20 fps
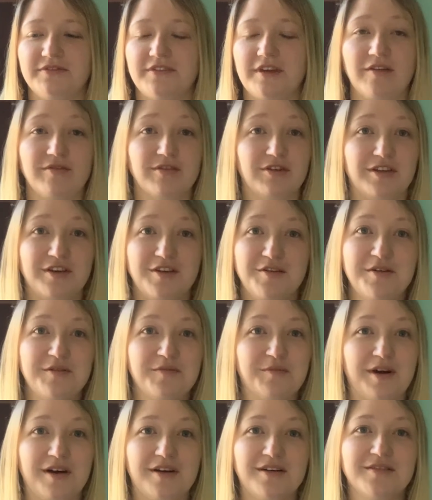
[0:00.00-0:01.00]
everything went
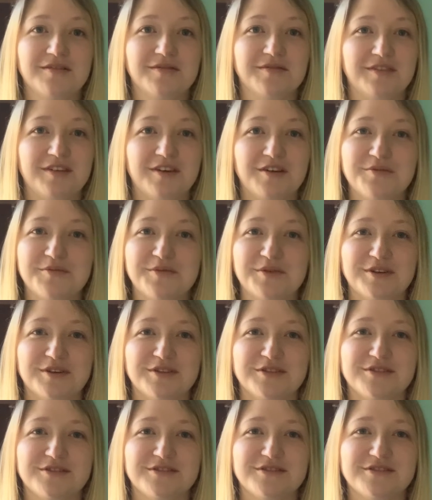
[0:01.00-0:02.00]
well. It
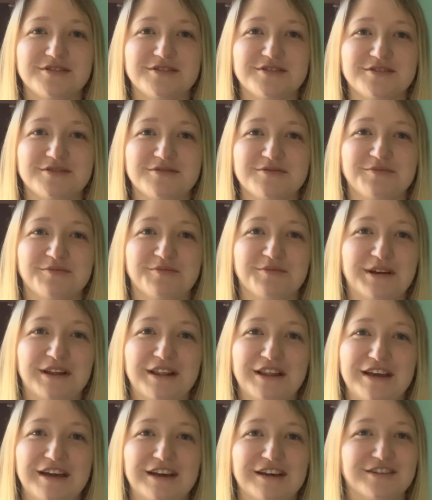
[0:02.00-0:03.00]
was
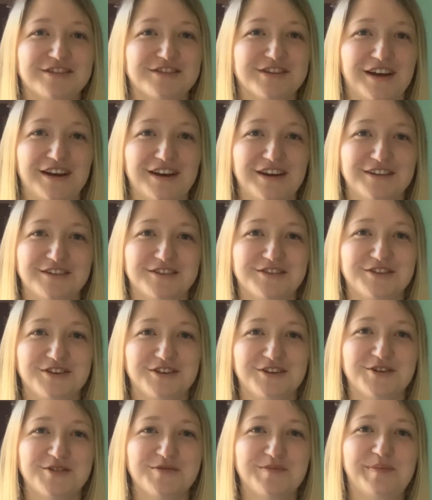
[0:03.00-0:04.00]
really exciting
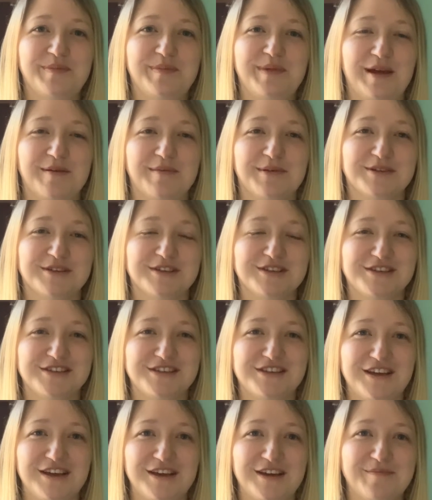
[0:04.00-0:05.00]
to be able to
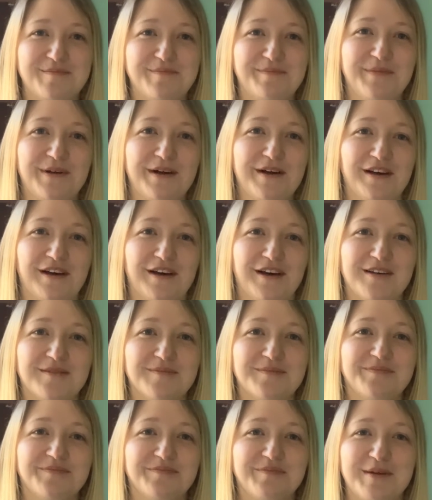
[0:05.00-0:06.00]
see
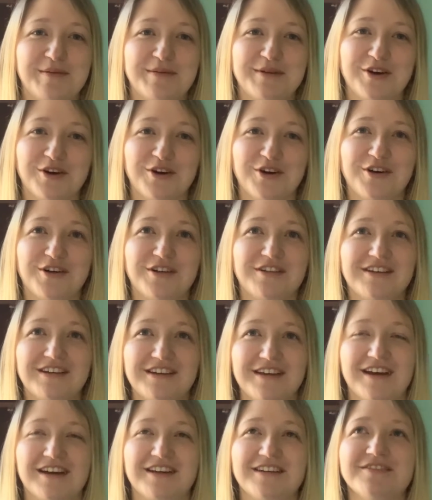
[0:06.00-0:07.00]
baby girl
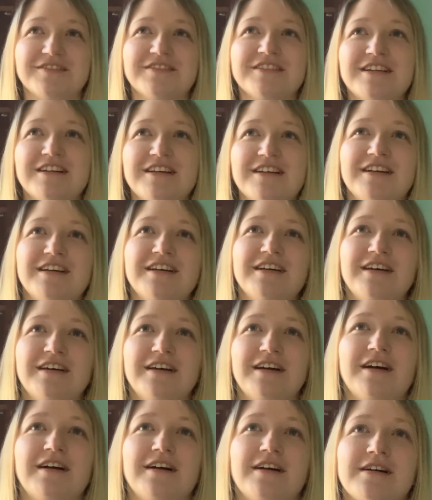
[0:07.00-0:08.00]
again
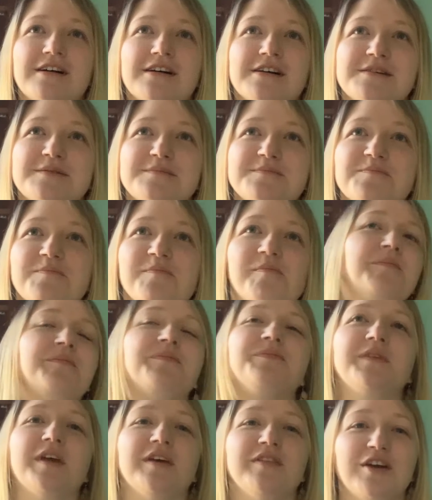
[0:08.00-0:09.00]
on
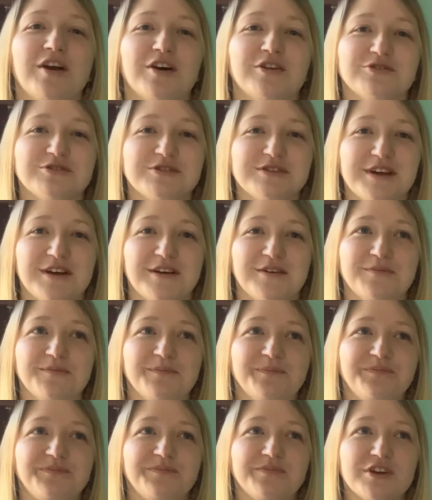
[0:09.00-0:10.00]
the ultrasound.
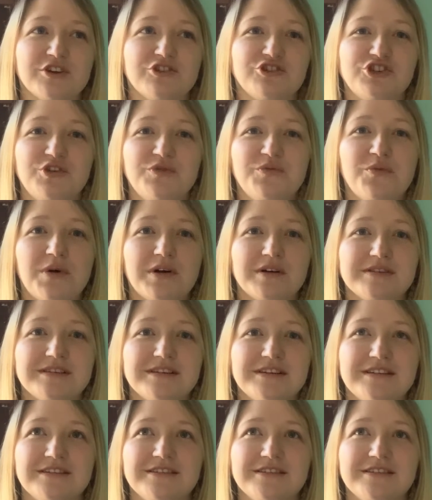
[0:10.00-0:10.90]
She was